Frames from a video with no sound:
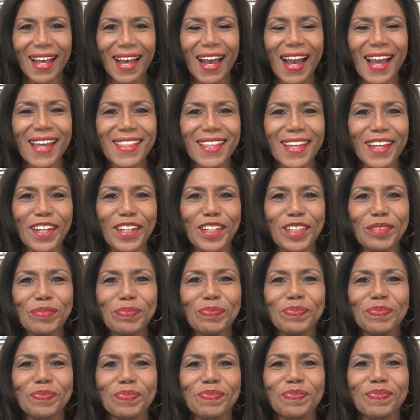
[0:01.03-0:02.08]
Hi there.
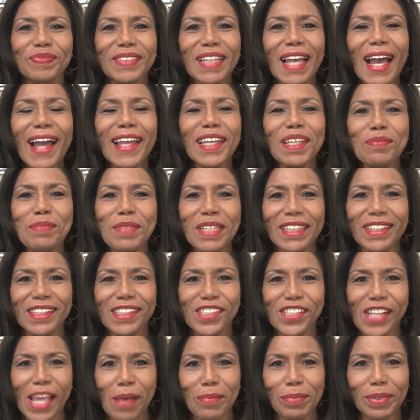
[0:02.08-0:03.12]
I am Nikki
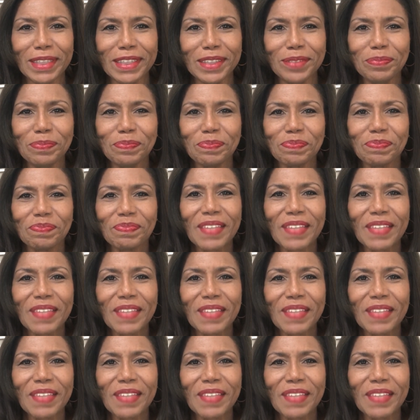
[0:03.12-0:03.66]
Chaplin.